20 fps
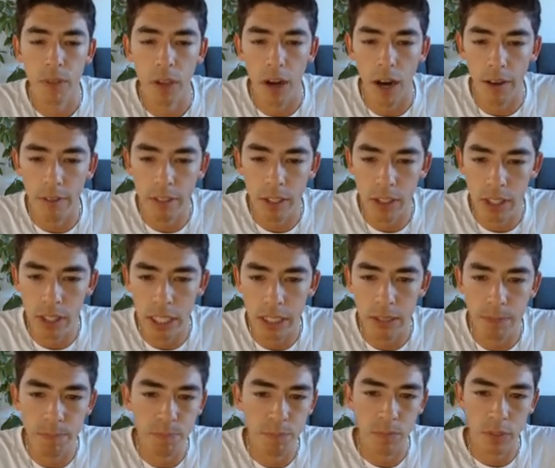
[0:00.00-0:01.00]

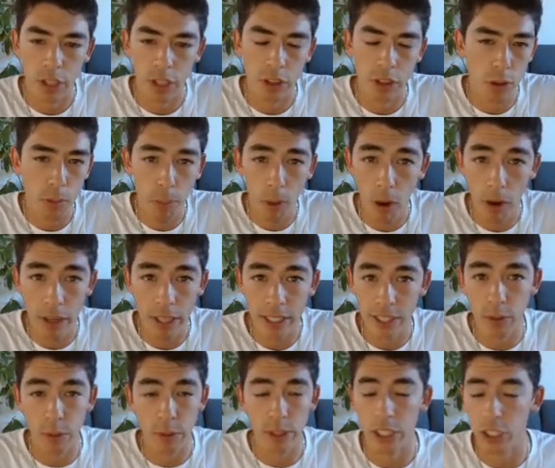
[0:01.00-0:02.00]
obviously, a third party
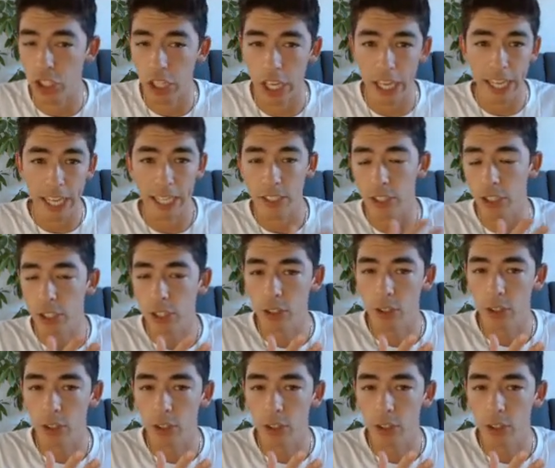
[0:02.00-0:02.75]
is going to change